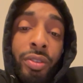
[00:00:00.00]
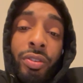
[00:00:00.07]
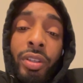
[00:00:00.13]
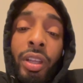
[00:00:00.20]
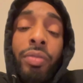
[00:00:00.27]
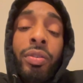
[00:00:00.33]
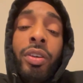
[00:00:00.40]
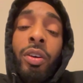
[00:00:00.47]
It's
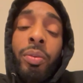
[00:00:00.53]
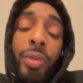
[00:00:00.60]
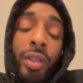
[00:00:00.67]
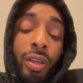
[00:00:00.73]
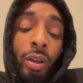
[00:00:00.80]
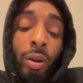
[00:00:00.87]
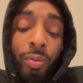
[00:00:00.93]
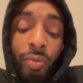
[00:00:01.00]
definitely going to be a
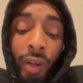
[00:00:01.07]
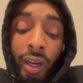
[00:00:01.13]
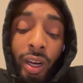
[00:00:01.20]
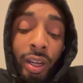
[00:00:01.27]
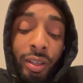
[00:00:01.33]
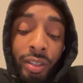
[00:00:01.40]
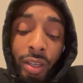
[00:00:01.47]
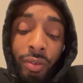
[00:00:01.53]
dope fight.
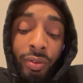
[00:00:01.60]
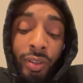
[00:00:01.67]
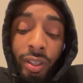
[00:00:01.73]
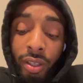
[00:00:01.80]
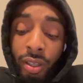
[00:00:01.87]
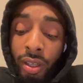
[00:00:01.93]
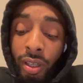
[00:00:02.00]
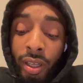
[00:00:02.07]
I
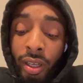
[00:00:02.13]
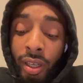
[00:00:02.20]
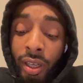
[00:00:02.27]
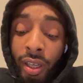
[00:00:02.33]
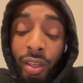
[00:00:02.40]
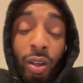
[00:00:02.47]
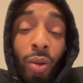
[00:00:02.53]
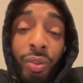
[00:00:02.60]
definitely
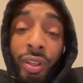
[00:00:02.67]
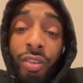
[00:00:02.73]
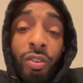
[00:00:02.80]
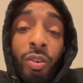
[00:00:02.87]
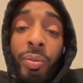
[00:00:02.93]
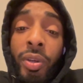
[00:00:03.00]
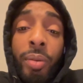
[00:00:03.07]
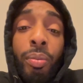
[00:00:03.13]
don't think it's
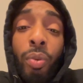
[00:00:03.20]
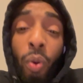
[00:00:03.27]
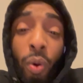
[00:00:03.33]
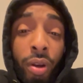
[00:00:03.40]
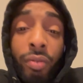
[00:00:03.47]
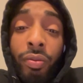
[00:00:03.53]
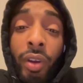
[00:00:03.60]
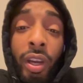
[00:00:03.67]
going to be a
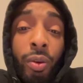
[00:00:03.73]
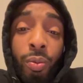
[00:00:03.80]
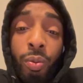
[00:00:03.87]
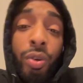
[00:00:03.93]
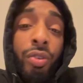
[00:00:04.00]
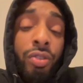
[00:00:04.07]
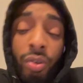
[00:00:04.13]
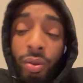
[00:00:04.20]
boring fight
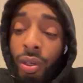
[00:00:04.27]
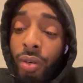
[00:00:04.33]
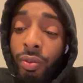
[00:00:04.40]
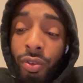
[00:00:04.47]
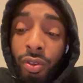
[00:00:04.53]
whatsoever.